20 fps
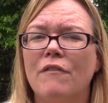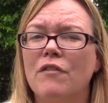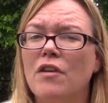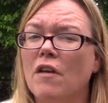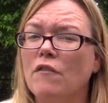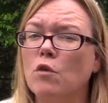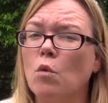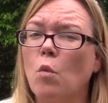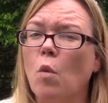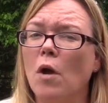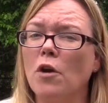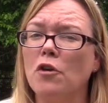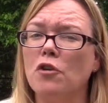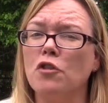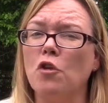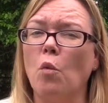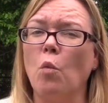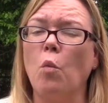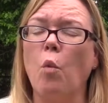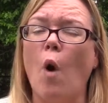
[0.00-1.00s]
Have you ever
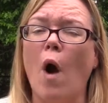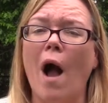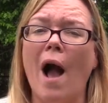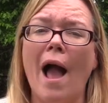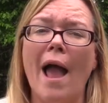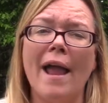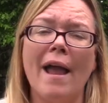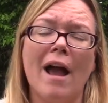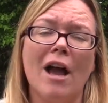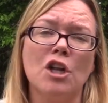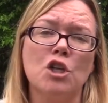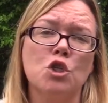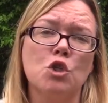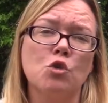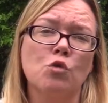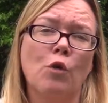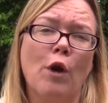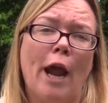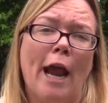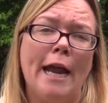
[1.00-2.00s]
wondered the why on
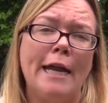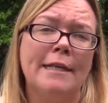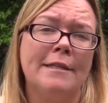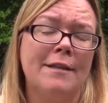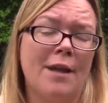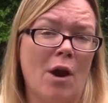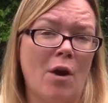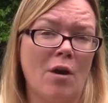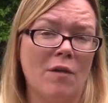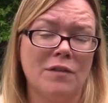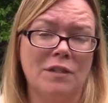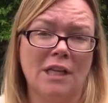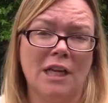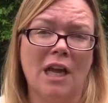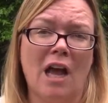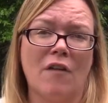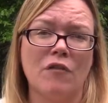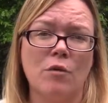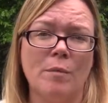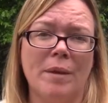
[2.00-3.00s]
trade, tariffs,
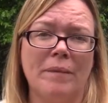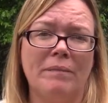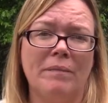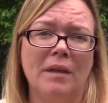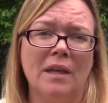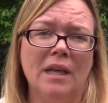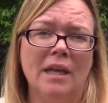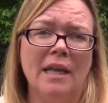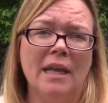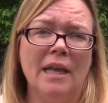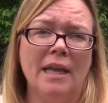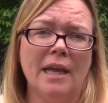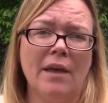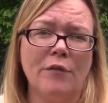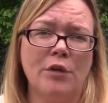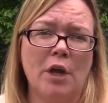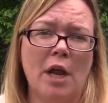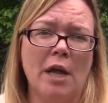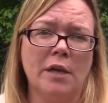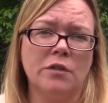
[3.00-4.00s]
and government?
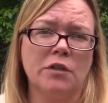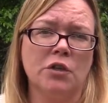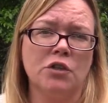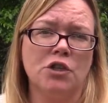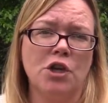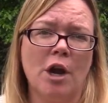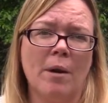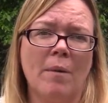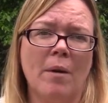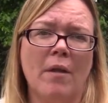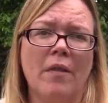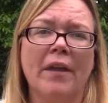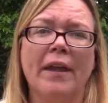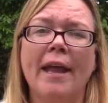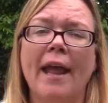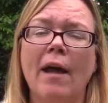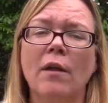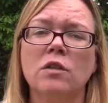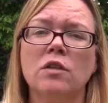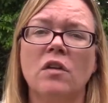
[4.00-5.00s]
Kevin Hassett, chairman of the
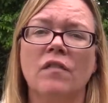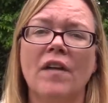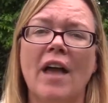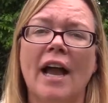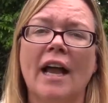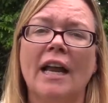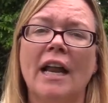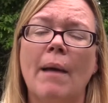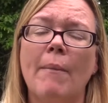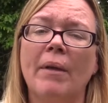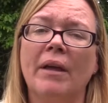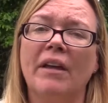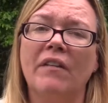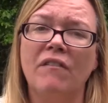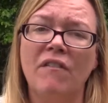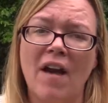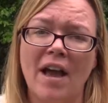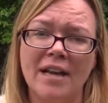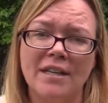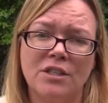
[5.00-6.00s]
Council of Economic
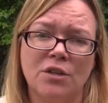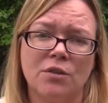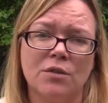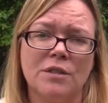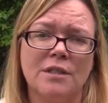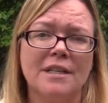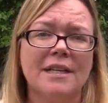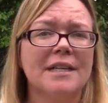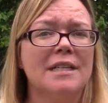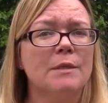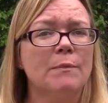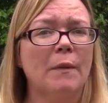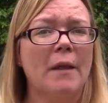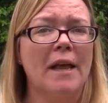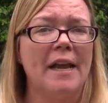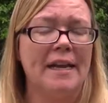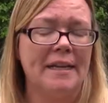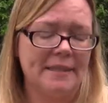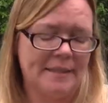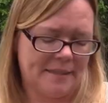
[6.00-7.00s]
Advisors,
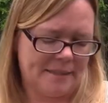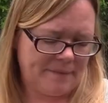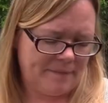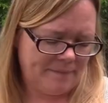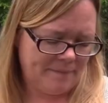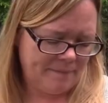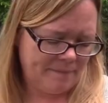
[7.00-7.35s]
explains.